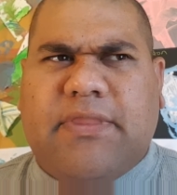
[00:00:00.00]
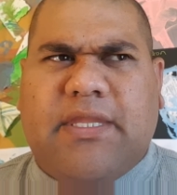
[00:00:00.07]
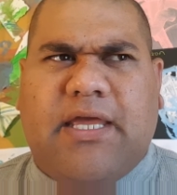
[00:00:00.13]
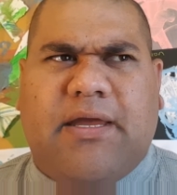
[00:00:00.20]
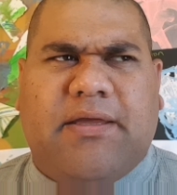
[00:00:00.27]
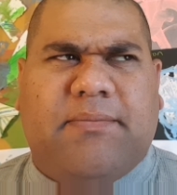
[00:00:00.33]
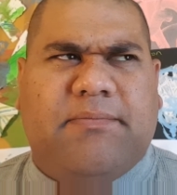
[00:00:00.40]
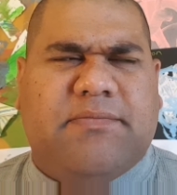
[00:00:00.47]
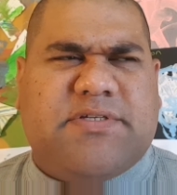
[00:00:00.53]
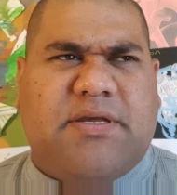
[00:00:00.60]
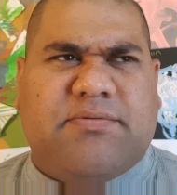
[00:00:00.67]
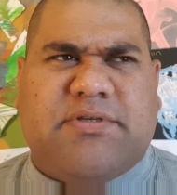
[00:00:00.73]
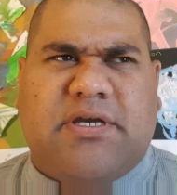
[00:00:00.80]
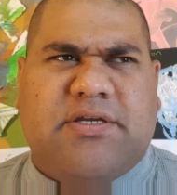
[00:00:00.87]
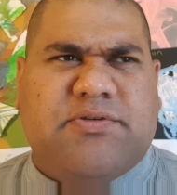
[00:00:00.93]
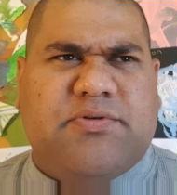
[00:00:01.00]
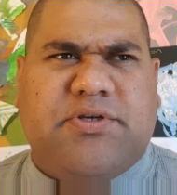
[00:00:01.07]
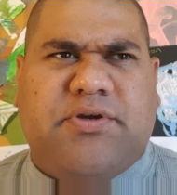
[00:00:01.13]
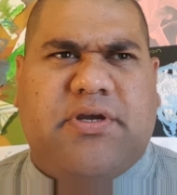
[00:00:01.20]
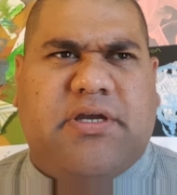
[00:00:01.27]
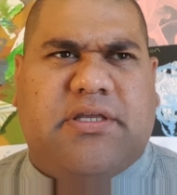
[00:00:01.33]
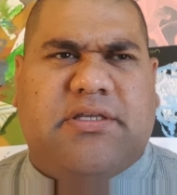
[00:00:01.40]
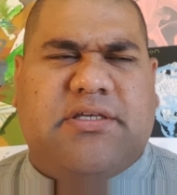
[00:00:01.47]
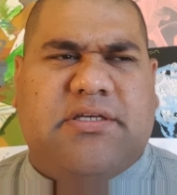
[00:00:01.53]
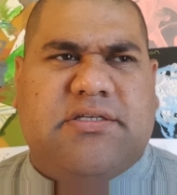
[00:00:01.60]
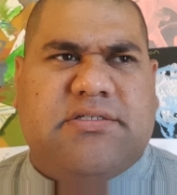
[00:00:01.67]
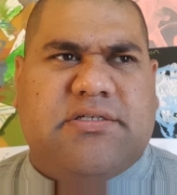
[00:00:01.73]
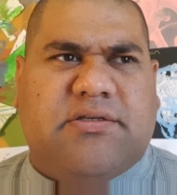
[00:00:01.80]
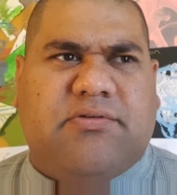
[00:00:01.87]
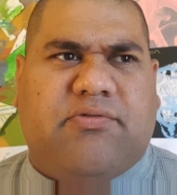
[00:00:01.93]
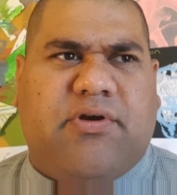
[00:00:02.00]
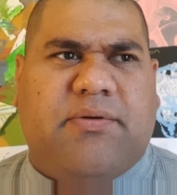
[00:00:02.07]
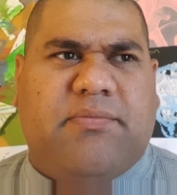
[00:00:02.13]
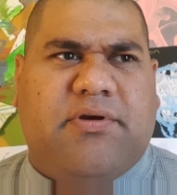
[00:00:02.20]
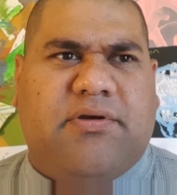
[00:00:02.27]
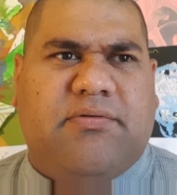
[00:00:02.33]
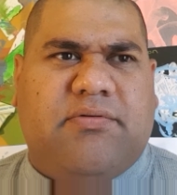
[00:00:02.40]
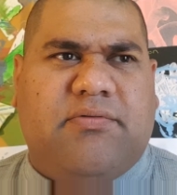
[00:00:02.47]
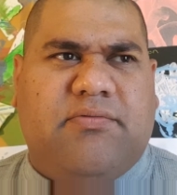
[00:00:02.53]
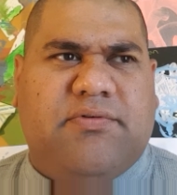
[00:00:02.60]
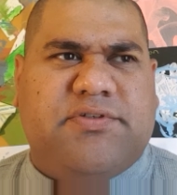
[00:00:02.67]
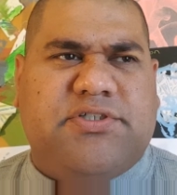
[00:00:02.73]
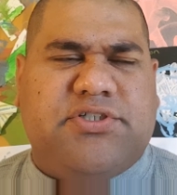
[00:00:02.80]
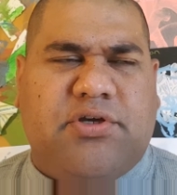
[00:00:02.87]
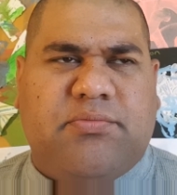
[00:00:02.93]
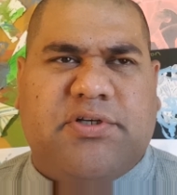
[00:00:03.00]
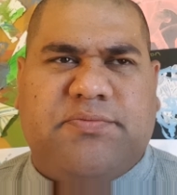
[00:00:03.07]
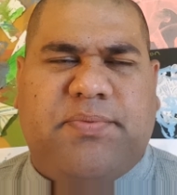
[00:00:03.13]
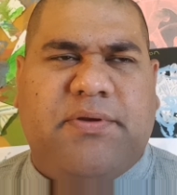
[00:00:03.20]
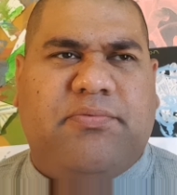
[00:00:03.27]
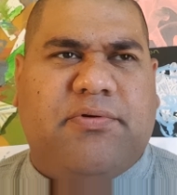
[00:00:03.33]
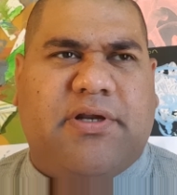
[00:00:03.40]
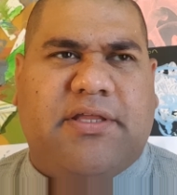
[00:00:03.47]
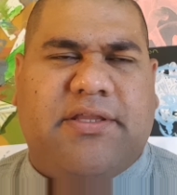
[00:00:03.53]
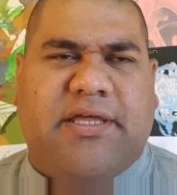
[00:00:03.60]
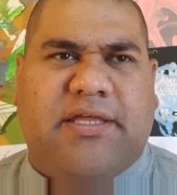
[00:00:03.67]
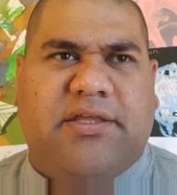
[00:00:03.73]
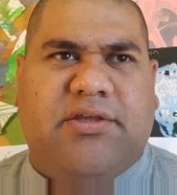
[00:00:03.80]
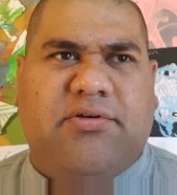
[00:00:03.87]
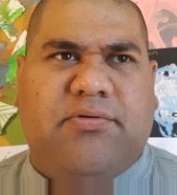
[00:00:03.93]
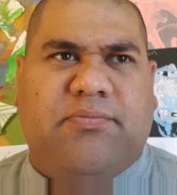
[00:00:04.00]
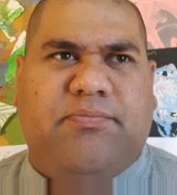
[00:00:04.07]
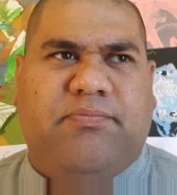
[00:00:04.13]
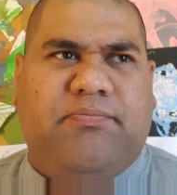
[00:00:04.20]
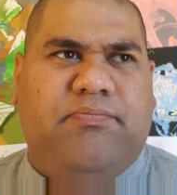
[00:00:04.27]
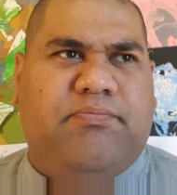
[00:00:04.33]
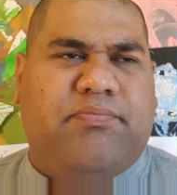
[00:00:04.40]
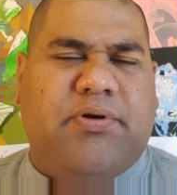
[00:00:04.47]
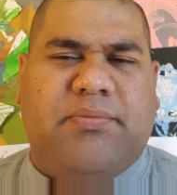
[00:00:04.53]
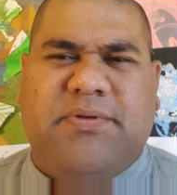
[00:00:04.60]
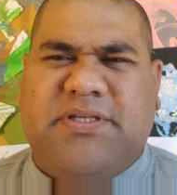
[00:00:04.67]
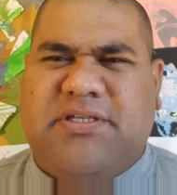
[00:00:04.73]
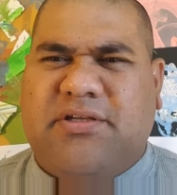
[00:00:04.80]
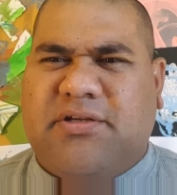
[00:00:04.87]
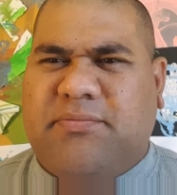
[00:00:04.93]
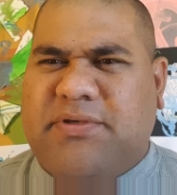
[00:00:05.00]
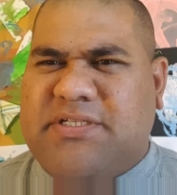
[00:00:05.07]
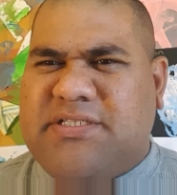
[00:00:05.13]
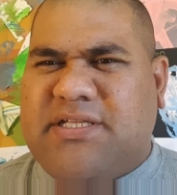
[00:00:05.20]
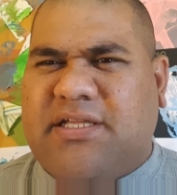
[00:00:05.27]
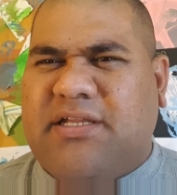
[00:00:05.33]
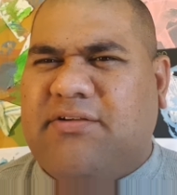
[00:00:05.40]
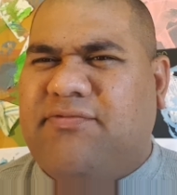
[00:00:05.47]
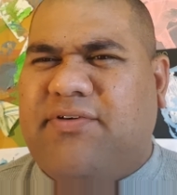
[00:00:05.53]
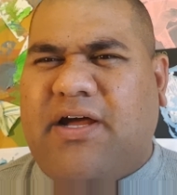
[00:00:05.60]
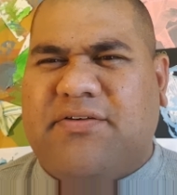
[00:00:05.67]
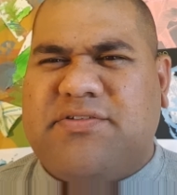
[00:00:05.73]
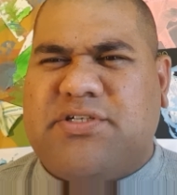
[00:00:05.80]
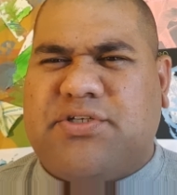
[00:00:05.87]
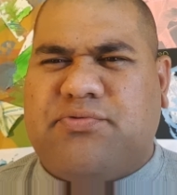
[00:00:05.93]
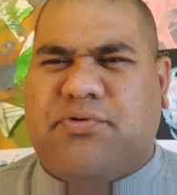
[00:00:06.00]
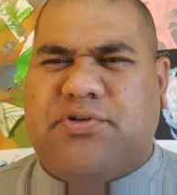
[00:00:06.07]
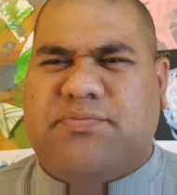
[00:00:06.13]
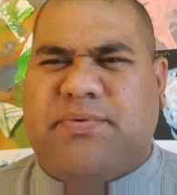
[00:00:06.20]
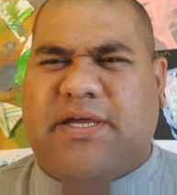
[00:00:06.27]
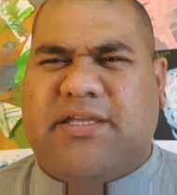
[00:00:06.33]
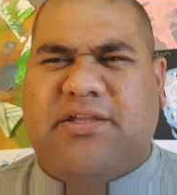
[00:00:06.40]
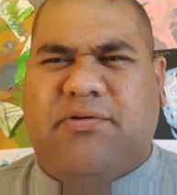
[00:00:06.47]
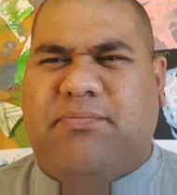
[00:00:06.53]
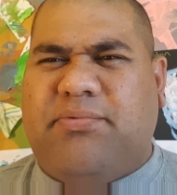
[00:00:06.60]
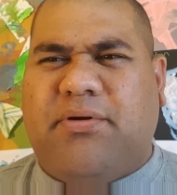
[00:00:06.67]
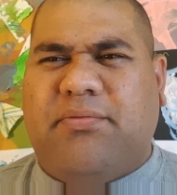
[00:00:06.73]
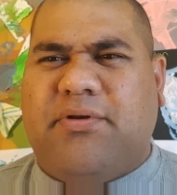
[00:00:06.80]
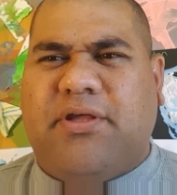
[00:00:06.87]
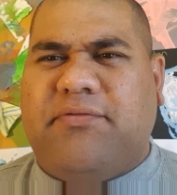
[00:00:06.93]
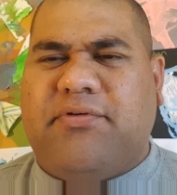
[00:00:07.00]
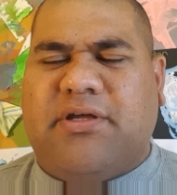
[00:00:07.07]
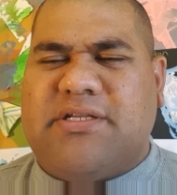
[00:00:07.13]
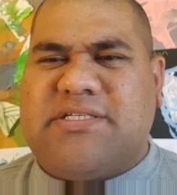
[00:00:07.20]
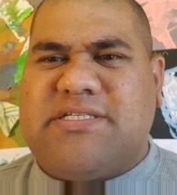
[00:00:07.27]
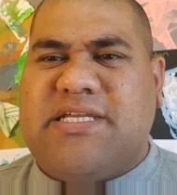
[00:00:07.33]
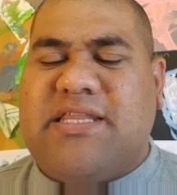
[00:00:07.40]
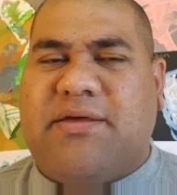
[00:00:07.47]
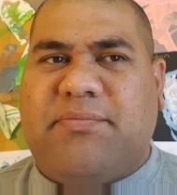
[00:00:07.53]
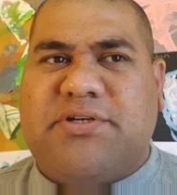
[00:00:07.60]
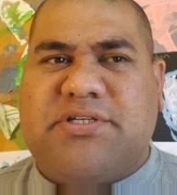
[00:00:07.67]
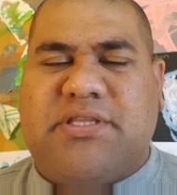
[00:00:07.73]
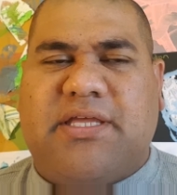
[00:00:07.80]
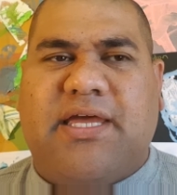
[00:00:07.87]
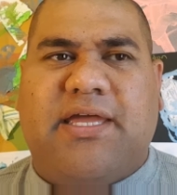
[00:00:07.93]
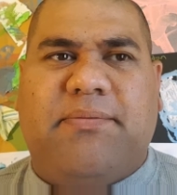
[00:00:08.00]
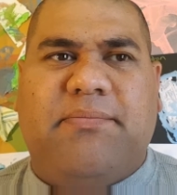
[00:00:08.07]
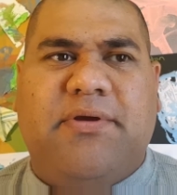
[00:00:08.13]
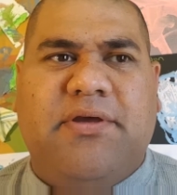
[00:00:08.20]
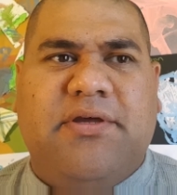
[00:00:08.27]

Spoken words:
sometimes when you're at Kings and Grammar with so much people like that, you're probably going to be standing 5-6 rows back and you're probably not even going to see that much of the game.